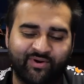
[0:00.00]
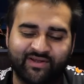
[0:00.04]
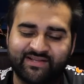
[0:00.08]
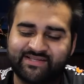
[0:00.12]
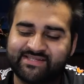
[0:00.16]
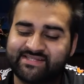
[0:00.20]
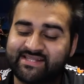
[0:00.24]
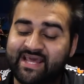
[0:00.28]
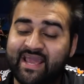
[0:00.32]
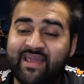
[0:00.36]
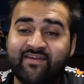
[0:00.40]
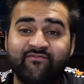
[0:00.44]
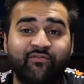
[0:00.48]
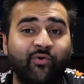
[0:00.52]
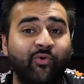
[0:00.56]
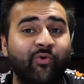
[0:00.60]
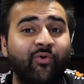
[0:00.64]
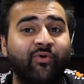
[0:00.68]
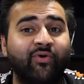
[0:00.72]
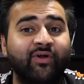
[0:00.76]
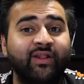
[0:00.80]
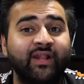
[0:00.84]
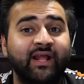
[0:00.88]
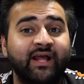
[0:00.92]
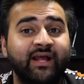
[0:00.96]
ones. They've
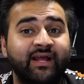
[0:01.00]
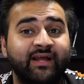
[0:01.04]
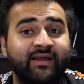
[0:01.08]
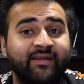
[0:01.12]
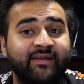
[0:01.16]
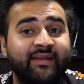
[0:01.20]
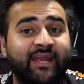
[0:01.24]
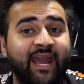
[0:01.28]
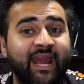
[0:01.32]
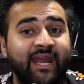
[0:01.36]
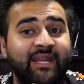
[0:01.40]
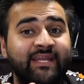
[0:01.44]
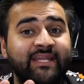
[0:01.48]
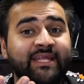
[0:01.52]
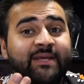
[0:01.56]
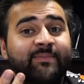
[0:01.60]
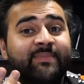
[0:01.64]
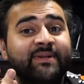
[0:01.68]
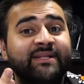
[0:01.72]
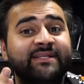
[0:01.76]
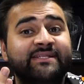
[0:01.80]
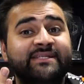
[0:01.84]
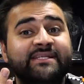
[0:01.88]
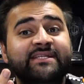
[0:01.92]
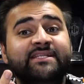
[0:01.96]
all gained the
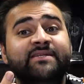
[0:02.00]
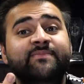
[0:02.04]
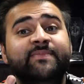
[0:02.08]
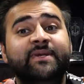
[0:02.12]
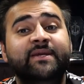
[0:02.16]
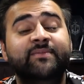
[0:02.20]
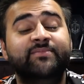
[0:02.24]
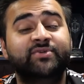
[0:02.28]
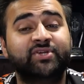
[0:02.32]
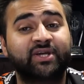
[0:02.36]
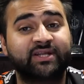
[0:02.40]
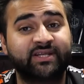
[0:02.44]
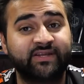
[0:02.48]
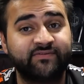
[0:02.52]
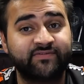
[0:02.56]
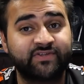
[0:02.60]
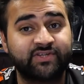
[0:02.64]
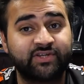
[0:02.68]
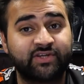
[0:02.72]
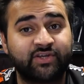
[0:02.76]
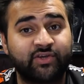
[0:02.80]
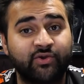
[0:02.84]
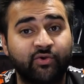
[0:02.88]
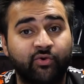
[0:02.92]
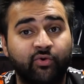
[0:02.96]
ability to be objective
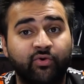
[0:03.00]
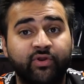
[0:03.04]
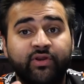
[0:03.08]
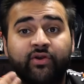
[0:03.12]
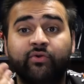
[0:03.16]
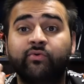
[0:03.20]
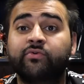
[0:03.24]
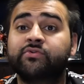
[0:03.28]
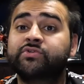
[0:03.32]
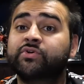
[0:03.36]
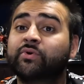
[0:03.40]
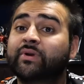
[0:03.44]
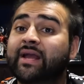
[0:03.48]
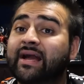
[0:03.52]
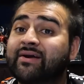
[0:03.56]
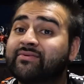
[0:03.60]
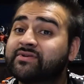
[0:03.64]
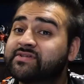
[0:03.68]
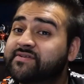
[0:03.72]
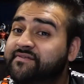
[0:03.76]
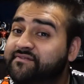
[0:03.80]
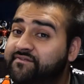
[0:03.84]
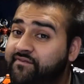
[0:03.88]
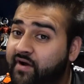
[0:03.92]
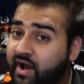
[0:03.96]
secured and also count
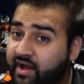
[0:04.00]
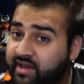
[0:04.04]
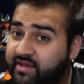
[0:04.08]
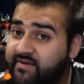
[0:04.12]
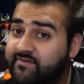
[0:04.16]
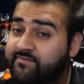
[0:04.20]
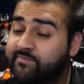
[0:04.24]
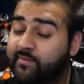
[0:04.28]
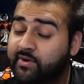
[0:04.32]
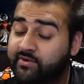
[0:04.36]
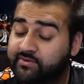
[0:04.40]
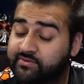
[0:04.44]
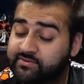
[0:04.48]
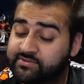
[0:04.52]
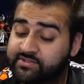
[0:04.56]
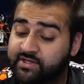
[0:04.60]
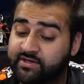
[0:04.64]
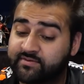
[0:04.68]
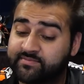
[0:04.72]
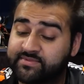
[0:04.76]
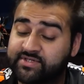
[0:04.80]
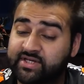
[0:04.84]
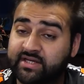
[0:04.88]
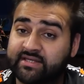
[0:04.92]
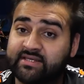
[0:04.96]
as 5 models
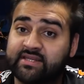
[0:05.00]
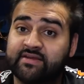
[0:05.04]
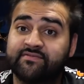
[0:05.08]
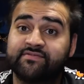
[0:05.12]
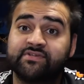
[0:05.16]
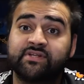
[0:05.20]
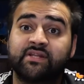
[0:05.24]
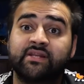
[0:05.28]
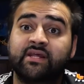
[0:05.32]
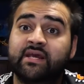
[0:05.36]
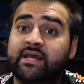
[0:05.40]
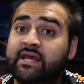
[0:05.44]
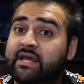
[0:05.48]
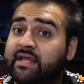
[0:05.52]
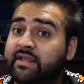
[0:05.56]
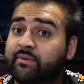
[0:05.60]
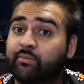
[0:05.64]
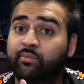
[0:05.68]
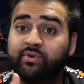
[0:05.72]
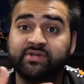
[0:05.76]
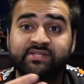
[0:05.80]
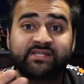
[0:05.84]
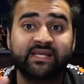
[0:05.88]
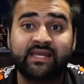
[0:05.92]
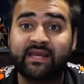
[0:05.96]
on objectives, and
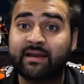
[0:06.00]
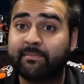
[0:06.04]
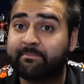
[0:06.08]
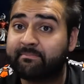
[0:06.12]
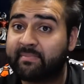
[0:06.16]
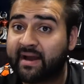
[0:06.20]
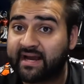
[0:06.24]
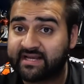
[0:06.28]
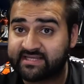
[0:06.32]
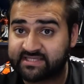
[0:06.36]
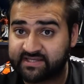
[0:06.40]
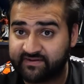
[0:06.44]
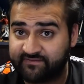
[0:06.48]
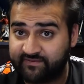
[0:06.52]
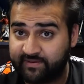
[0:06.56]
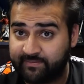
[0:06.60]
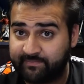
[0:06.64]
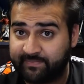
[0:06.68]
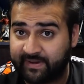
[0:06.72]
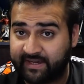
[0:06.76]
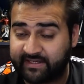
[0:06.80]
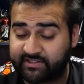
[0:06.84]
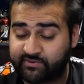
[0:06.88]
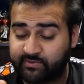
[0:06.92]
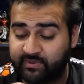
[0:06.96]
we're seeing a massive
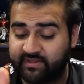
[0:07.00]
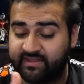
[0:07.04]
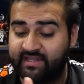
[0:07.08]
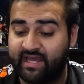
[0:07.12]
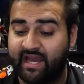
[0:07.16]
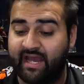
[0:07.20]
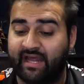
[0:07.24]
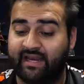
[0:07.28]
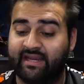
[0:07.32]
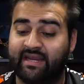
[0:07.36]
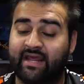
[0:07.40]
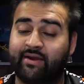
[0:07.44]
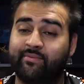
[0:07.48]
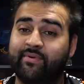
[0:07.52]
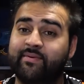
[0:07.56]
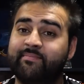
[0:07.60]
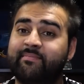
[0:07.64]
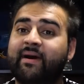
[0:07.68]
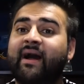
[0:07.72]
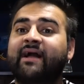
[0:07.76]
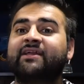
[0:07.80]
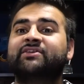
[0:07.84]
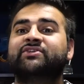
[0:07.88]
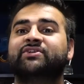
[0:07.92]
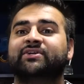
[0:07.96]
impact with that. Now
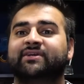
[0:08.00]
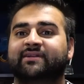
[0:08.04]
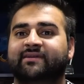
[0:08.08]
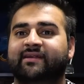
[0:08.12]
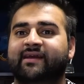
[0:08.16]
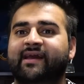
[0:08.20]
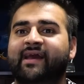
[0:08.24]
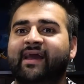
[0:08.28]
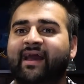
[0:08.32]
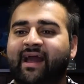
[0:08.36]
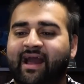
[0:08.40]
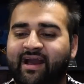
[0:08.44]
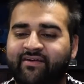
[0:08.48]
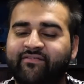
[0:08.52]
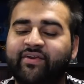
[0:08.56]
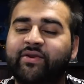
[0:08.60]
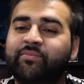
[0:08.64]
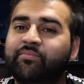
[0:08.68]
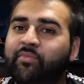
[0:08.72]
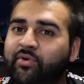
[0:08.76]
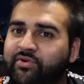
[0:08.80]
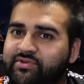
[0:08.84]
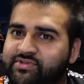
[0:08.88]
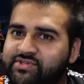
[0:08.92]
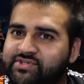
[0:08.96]
imagine
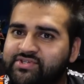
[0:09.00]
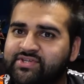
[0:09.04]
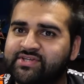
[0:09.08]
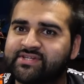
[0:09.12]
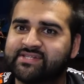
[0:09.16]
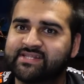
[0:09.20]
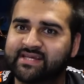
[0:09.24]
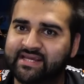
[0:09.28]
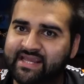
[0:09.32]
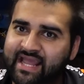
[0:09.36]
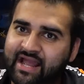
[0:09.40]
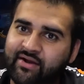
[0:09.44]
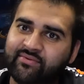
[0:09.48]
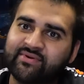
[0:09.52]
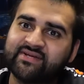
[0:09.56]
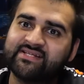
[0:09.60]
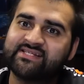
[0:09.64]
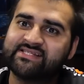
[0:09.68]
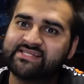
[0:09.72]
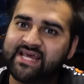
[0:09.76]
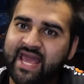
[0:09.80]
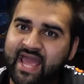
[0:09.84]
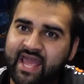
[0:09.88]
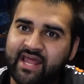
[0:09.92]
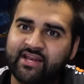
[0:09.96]
having monsters that count
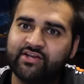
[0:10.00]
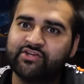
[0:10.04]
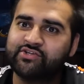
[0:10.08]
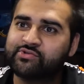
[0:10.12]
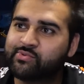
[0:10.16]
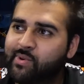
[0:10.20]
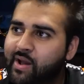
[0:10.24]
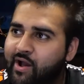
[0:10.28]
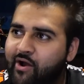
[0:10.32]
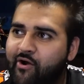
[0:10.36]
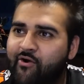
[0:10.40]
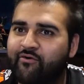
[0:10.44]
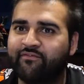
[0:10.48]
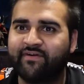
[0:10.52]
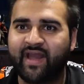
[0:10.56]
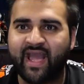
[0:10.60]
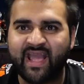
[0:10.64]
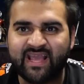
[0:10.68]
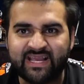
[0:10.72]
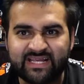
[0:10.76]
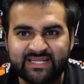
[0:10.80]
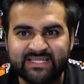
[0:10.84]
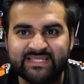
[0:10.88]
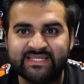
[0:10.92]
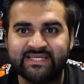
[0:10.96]
as 10, 12,
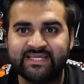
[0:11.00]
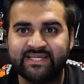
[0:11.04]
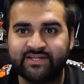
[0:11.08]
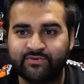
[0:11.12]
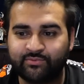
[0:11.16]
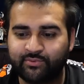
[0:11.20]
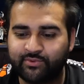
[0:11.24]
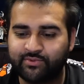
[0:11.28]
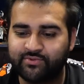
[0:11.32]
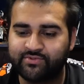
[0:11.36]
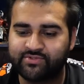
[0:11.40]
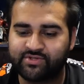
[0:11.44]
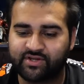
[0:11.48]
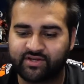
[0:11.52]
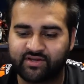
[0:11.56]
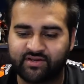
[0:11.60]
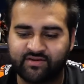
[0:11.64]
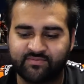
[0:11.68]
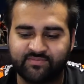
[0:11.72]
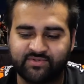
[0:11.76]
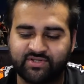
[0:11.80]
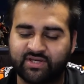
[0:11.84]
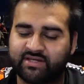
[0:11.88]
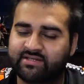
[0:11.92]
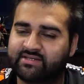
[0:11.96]
18 wounds on an
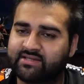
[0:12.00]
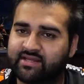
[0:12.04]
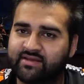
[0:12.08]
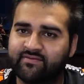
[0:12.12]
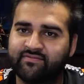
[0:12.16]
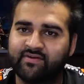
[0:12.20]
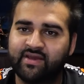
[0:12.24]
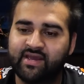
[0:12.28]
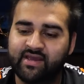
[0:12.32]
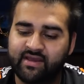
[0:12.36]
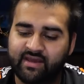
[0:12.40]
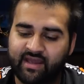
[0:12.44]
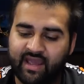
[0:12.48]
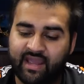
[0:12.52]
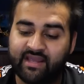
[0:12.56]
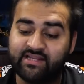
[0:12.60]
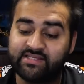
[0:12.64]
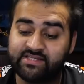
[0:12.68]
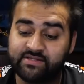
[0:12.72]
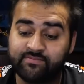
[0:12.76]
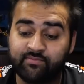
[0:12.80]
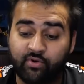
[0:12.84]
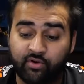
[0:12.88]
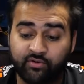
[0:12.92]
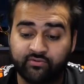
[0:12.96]
objective,
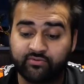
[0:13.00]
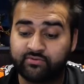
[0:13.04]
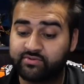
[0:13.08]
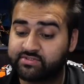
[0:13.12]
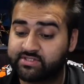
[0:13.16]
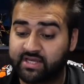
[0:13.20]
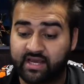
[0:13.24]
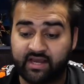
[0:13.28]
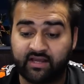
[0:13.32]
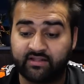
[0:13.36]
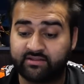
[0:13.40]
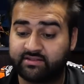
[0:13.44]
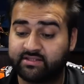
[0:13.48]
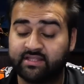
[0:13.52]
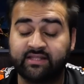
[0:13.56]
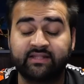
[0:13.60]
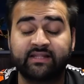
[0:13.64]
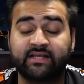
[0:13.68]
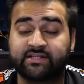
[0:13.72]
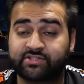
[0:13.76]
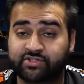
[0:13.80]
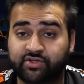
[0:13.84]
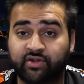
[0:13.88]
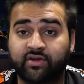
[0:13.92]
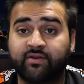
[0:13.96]
18 models. I think
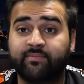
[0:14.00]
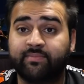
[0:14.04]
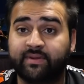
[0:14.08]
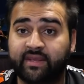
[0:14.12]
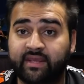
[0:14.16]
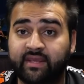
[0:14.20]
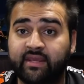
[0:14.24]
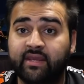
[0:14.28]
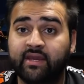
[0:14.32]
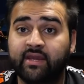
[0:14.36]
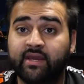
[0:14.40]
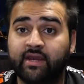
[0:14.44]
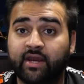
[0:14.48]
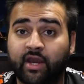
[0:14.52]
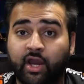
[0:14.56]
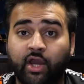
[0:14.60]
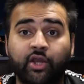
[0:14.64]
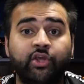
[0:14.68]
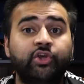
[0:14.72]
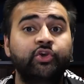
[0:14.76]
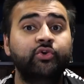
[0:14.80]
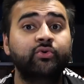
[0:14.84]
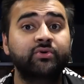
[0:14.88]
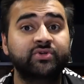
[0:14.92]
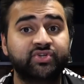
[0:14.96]
that's going to be a
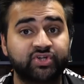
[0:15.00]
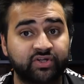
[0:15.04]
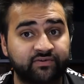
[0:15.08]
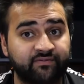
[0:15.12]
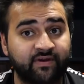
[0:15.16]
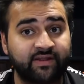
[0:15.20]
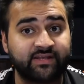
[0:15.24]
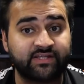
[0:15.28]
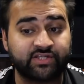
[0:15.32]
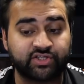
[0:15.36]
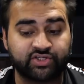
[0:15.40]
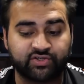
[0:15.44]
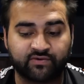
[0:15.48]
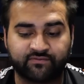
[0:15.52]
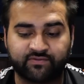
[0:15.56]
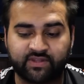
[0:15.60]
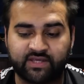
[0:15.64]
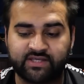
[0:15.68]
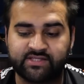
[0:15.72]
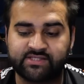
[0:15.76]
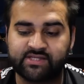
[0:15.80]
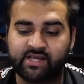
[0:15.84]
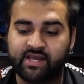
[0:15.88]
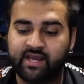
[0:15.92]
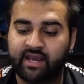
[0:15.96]
huge advantage of
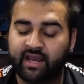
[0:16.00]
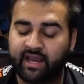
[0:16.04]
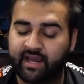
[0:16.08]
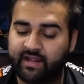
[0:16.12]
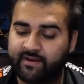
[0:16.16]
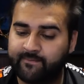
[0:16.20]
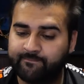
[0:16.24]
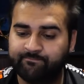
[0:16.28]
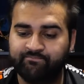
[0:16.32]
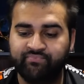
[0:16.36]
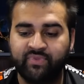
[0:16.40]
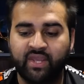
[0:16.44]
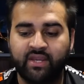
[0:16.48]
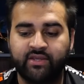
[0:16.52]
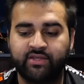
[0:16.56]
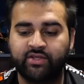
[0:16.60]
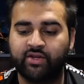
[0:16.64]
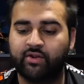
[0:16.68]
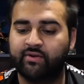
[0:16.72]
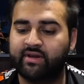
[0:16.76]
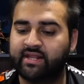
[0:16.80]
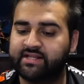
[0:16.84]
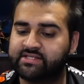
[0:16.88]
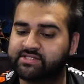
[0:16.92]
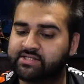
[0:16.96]
this. And,
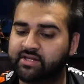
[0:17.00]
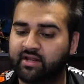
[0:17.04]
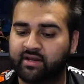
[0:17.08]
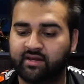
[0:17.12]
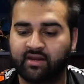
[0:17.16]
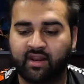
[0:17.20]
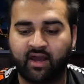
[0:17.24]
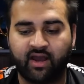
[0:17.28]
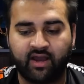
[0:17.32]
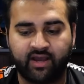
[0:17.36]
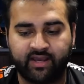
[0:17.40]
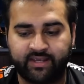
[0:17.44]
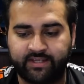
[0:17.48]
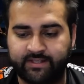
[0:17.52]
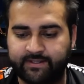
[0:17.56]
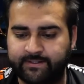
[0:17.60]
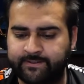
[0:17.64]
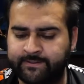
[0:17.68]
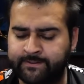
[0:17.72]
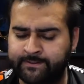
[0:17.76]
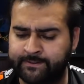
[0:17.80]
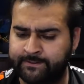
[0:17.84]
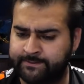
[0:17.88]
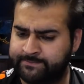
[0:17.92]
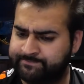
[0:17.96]
let's not lie,
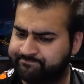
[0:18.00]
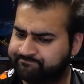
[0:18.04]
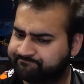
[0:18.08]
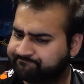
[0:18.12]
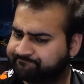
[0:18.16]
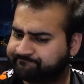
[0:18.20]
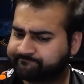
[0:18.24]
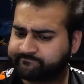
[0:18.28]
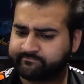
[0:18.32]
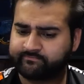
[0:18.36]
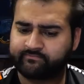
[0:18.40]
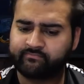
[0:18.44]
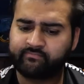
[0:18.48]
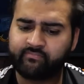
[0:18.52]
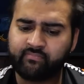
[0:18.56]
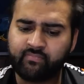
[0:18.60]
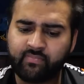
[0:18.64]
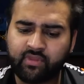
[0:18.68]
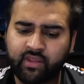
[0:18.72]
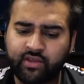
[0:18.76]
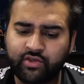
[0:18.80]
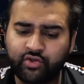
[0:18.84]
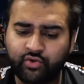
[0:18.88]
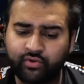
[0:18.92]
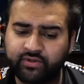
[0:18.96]

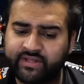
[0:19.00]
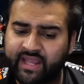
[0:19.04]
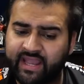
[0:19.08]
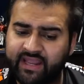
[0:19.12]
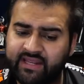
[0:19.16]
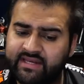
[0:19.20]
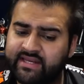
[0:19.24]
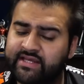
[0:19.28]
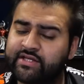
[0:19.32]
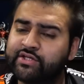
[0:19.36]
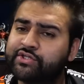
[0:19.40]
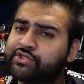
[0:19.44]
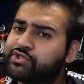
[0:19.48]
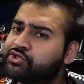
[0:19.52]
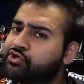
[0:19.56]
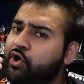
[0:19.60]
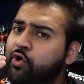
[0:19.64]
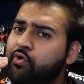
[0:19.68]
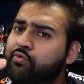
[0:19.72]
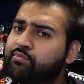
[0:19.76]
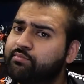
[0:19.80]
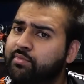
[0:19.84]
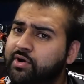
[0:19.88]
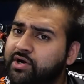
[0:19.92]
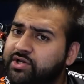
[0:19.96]
you're gaining
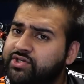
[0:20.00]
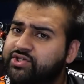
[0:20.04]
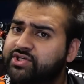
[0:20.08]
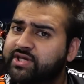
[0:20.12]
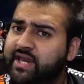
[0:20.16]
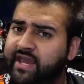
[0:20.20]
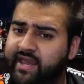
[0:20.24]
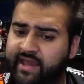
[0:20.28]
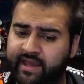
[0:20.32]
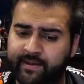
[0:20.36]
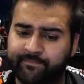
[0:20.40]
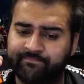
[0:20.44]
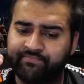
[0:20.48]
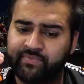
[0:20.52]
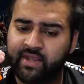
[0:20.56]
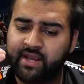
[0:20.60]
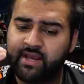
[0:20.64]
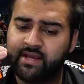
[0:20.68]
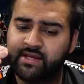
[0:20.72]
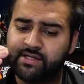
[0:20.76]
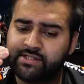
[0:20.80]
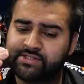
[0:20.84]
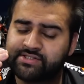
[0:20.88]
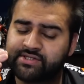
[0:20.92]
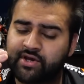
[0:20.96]
so much here.
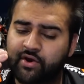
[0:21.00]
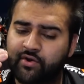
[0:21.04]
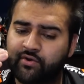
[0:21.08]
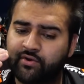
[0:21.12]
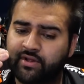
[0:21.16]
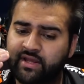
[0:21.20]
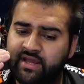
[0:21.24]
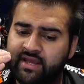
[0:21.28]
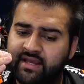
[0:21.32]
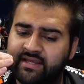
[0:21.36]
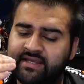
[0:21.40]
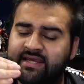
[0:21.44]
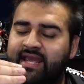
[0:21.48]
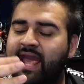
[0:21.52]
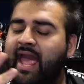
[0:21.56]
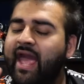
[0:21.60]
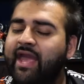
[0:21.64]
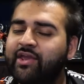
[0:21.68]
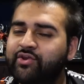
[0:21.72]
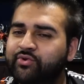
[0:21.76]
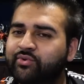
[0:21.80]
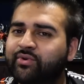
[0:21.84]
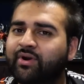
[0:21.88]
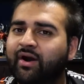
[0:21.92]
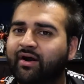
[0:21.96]
So, yeah,
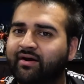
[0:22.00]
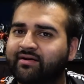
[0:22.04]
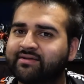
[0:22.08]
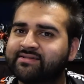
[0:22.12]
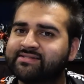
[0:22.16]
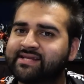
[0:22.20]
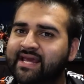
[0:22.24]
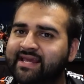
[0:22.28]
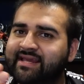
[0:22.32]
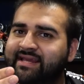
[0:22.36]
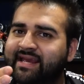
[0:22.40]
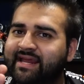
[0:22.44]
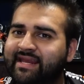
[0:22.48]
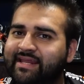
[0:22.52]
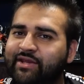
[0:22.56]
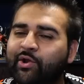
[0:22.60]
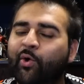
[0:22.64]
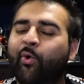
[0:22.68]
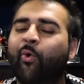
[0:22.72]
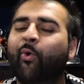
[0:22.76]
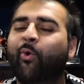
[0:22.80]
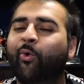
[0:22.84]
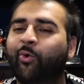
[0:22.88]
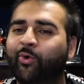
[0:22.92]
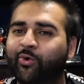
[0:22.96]
you can't take any
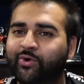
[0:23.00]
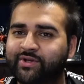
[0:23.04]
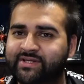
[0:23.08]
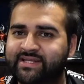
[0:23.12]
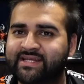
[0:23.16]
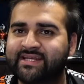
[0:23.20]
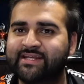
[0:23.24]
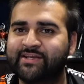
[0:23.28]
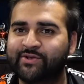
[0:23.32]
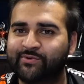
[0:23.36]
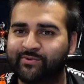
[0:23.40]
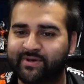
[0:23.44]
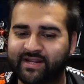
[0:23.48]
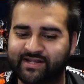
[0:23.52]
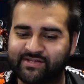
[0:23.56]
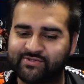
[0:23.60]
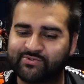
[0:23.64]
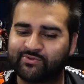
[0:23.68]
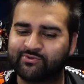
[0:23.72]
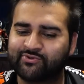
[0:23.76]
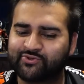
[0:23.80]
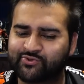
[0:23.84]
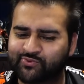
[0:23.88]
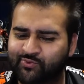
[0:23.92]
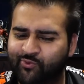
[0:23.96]
Horde
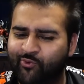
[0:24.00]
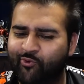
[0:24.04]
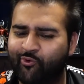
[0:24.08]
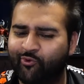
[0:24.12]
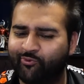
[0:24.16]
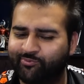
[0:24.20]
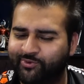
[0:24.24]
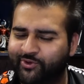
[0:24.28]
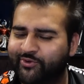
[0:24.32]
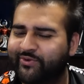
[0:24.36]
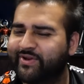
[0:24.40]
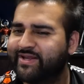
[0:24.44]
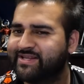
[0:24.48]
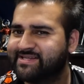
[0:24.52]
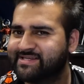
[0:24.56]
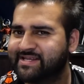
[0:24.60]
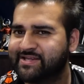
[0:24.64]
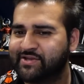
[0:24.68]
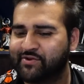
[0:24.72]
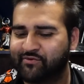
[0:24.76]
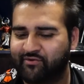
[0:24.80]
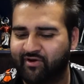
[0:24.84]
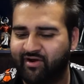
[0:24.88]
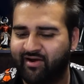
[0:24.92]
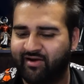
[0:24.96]
units or Swarm units
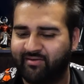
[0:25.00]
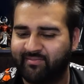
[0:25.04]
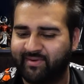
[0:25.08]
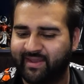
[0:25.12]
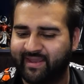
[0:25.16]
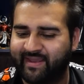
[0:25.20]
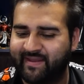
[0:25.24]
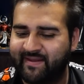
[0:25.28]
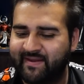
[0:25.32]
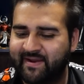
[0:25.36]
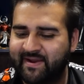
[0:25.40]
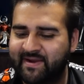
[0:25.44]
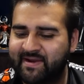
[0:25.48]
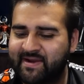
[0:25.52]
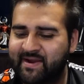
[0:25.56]
in your army.